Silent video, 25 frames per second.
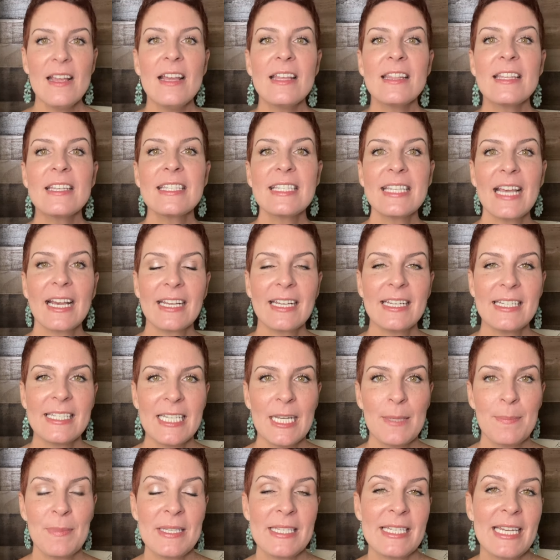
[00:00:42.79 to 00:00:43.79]
The second
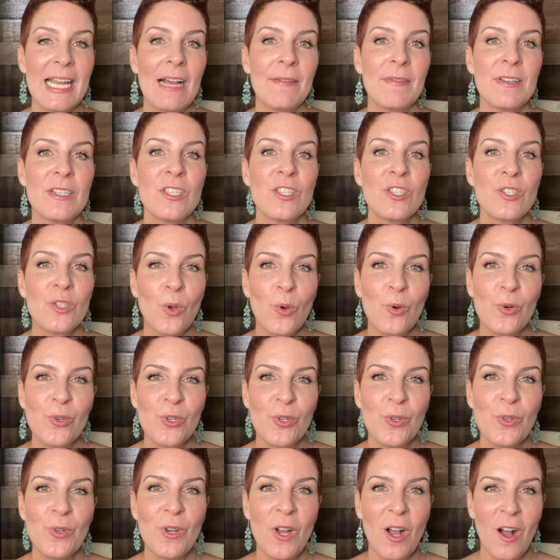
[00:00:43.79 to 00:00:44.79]
tip is to have a
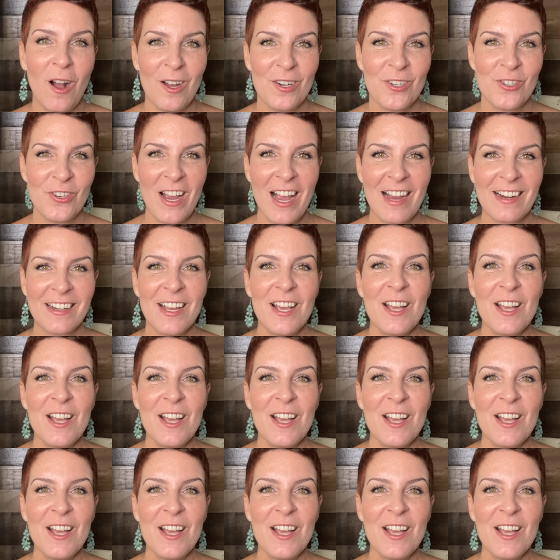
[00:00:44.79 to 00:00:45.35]
social contract.